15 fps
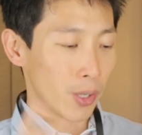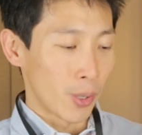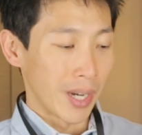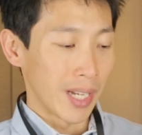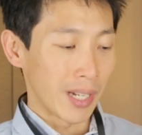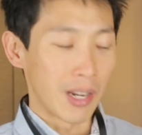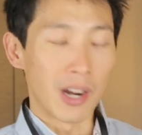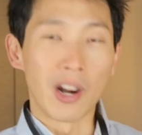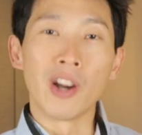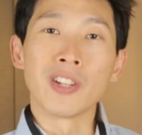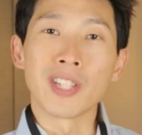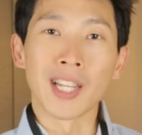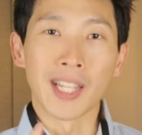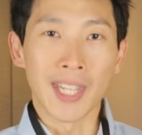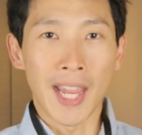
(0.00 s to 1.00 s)
credit
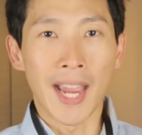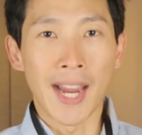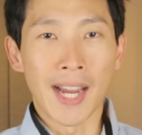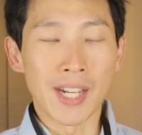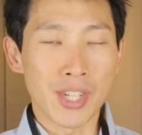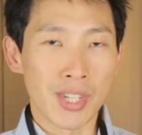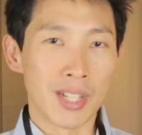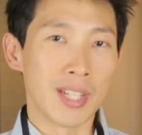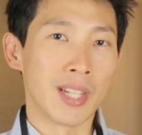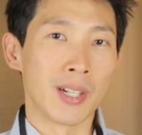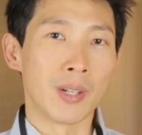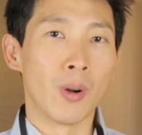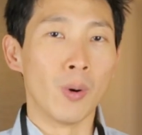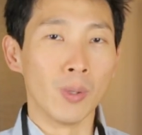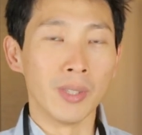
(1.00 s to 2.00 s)
cards and cash in
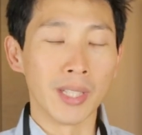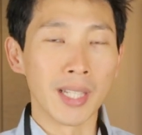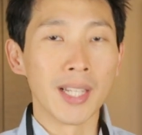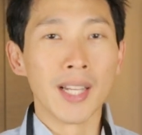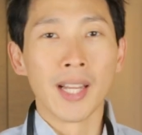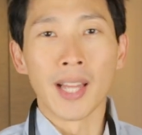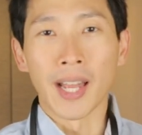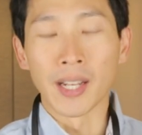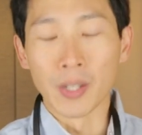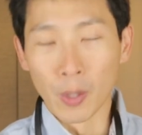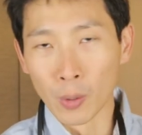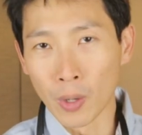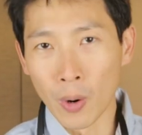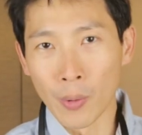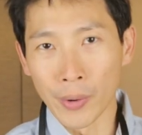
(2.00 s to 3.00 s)
here only and
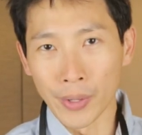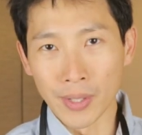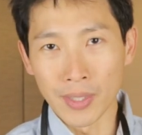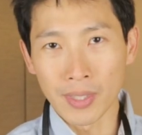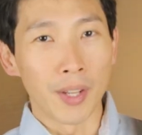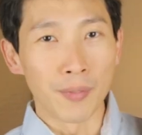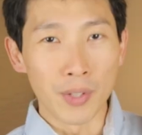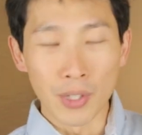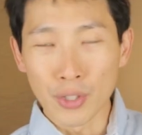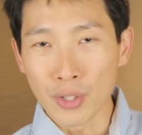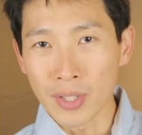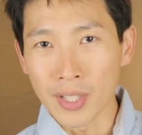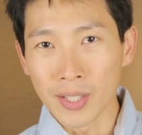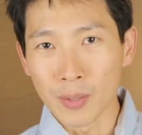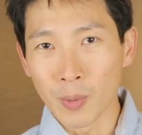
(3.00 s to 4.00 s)
no coins. If you're
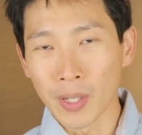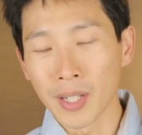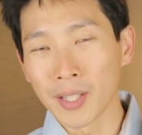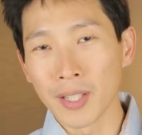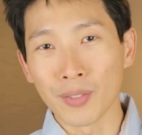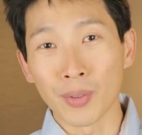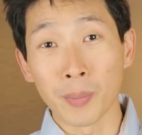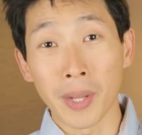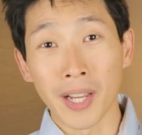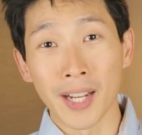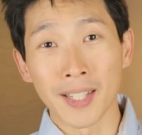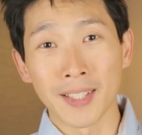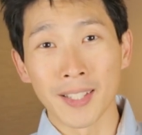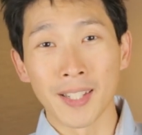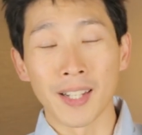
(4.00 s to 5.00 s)
interested in one of these from
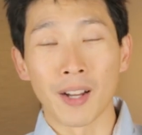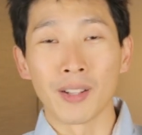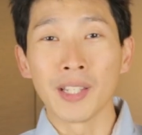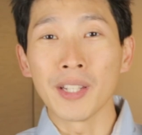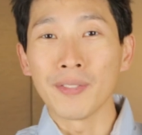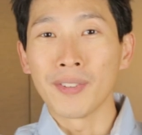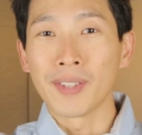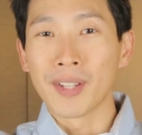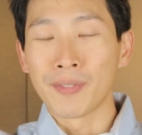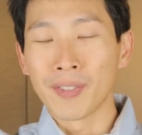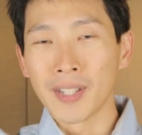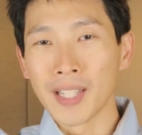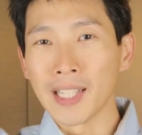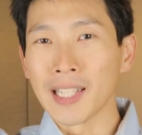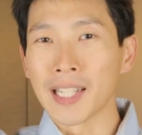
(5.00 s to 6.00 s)
KICTY, I'll leave an
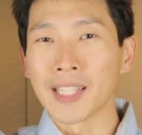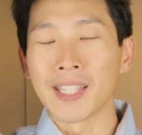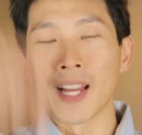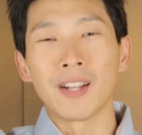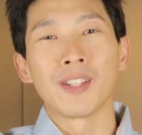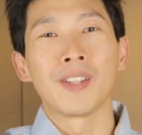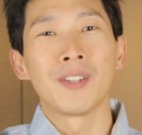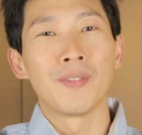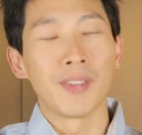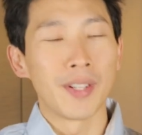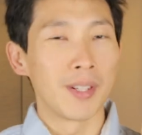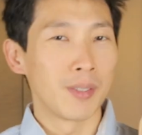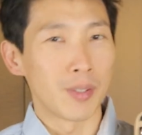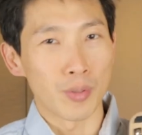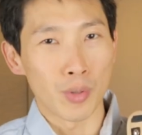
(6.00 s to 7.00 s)
affiliate link down in the
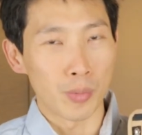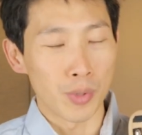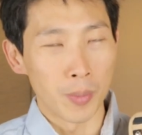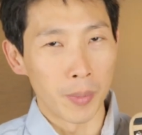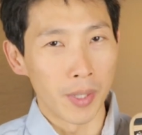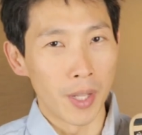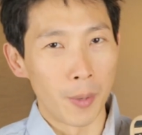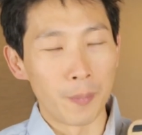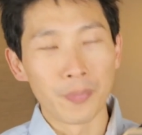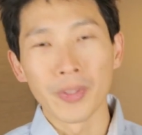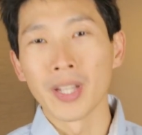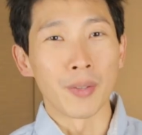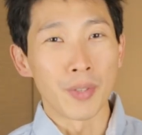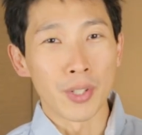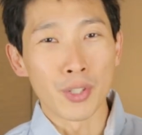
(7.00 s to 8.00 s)
video description below.
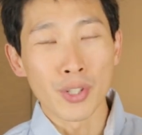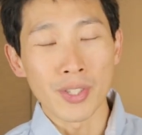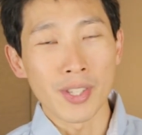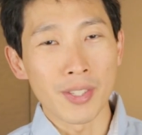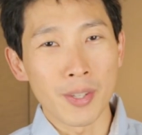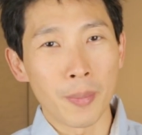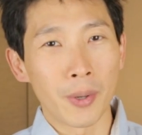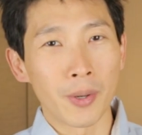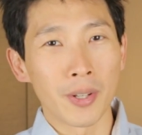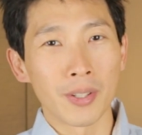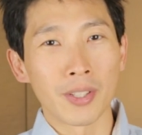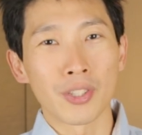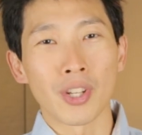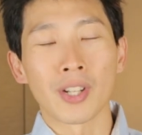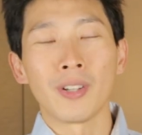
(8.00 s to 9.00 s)
If you're interested in supporting
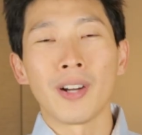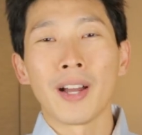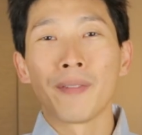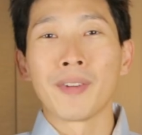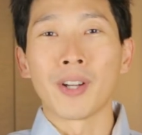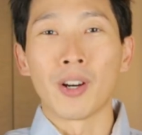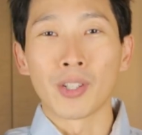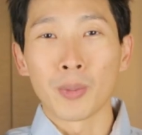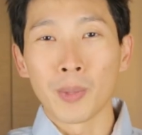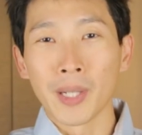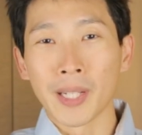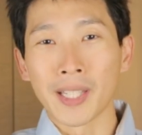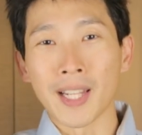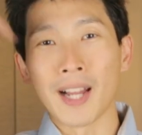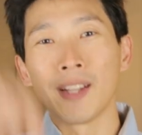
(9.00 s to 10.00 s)
this channel, I have an Audible
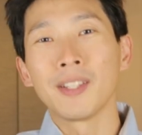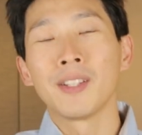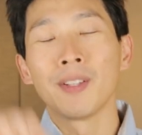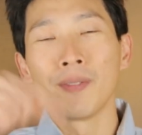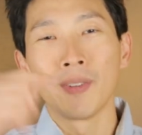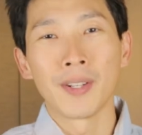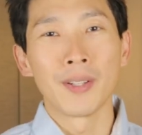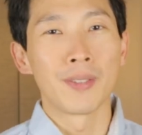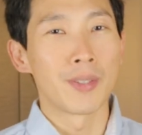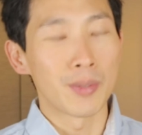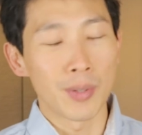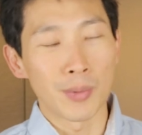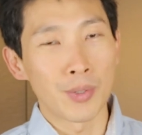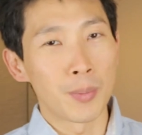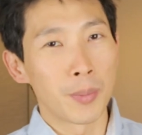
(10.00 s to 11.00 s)
link down in the video
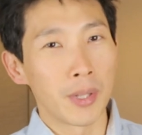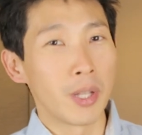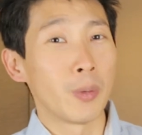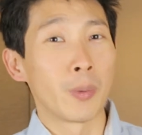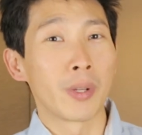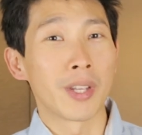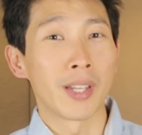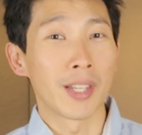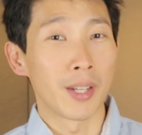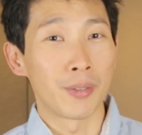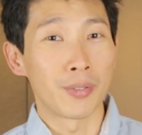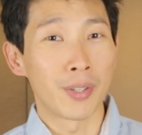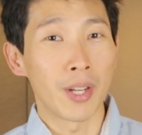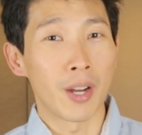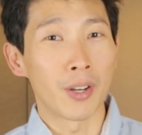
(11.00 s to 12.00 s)
description below where you can get a
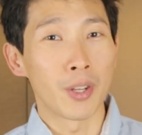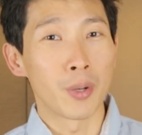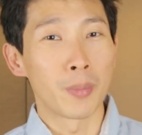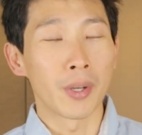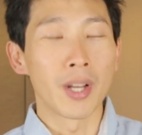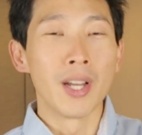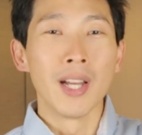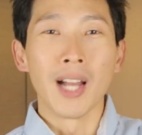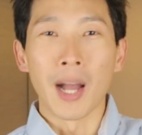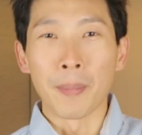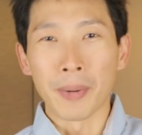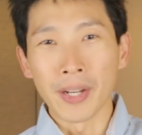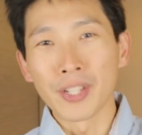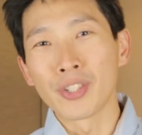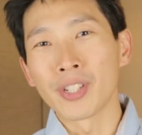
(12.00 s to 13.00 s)
free audiobook, a
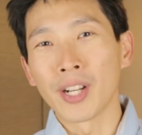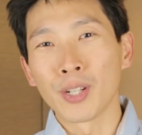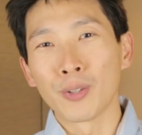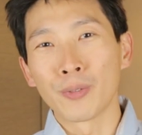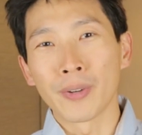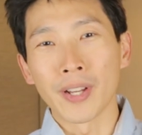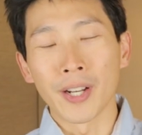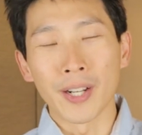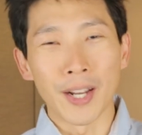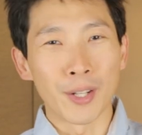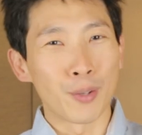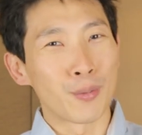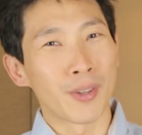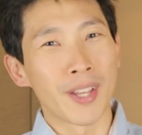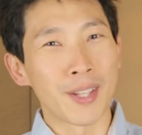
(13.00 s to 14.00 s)
Patreon over here, and
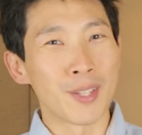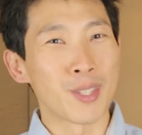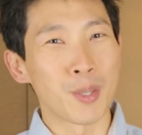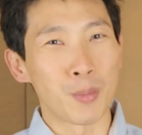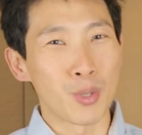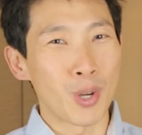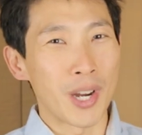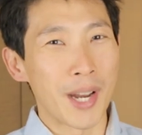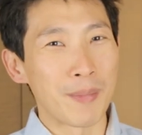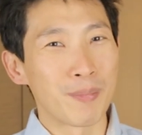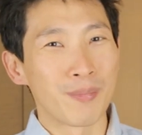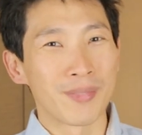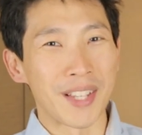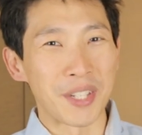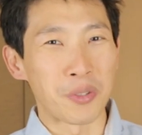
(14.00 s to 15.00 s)
don't forget to subscribe.
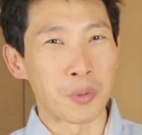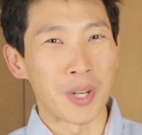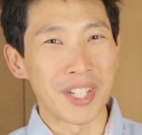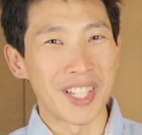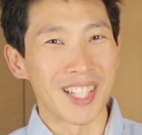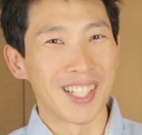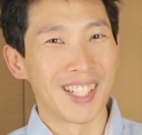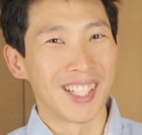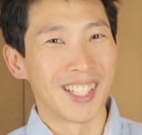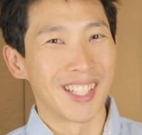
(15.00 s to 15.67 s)
Thanks for watching.